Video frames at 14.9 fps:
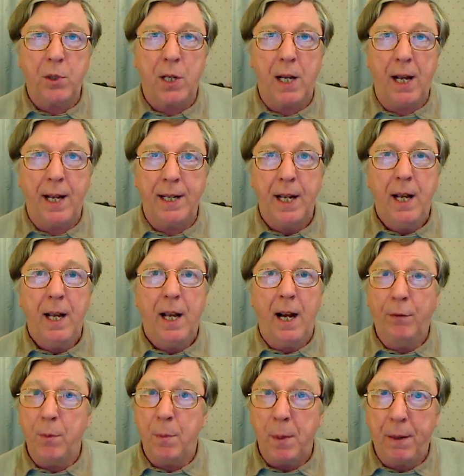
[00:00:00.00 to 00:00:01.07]
site,
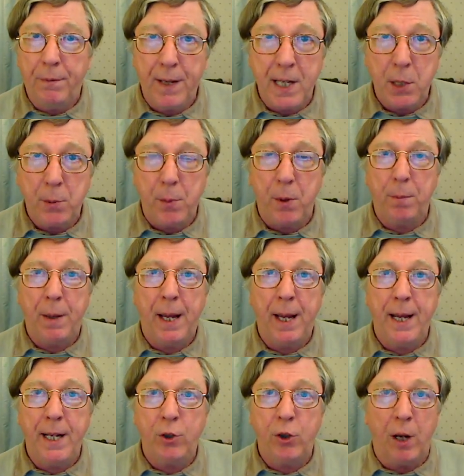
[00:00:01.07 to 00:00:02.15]
or from our Facebook
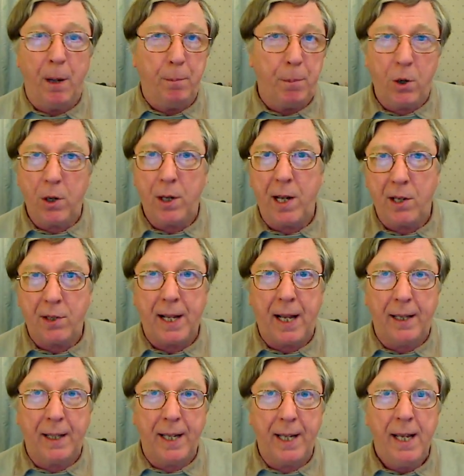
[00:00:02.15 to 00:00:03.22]
page, our podcast
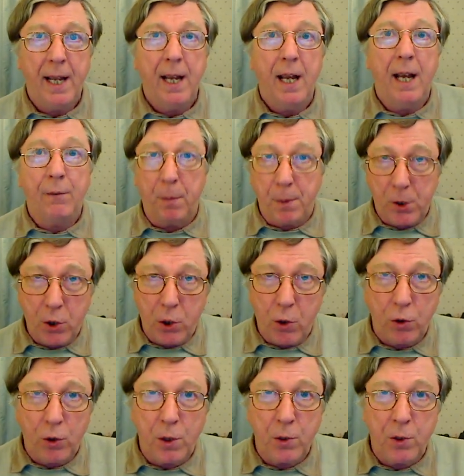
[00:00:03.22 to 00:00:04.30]
alley, from the
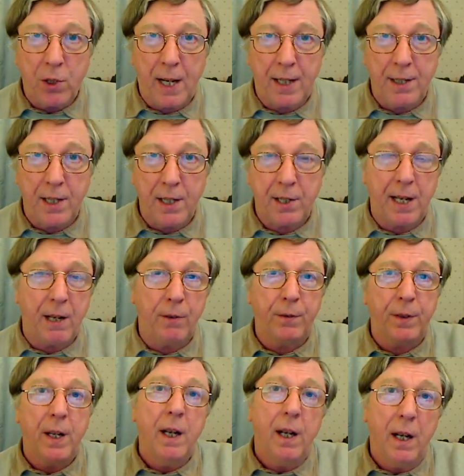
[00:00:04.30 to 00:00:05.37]
TalkShoe site
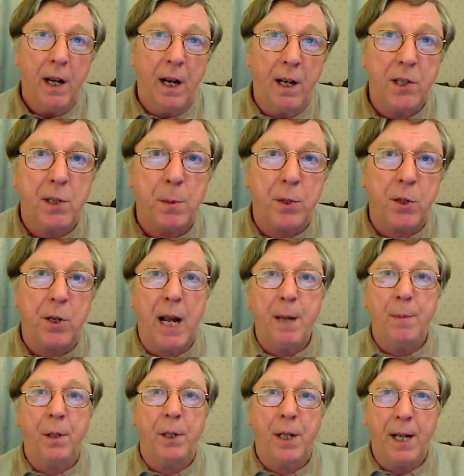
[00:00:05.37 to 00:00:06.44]
itself, or
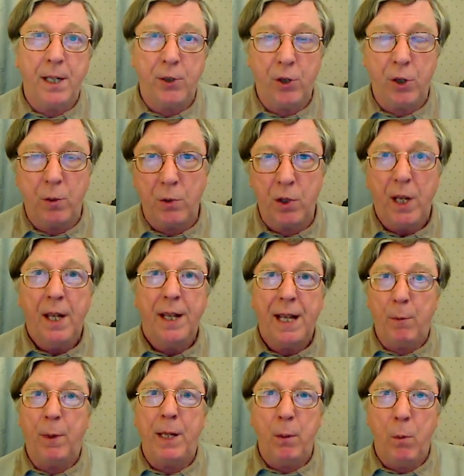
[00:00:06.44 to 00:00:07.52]
subscribe on iTunes.
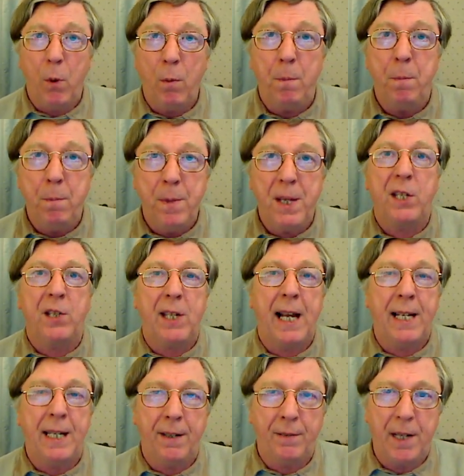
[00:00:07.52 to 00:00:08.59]
That way you won't miss
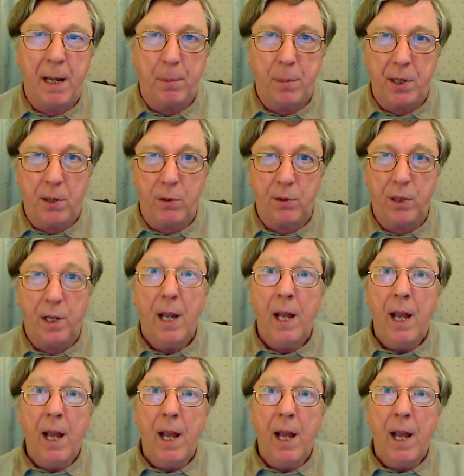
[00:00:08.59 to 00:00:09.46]
any of the episodes.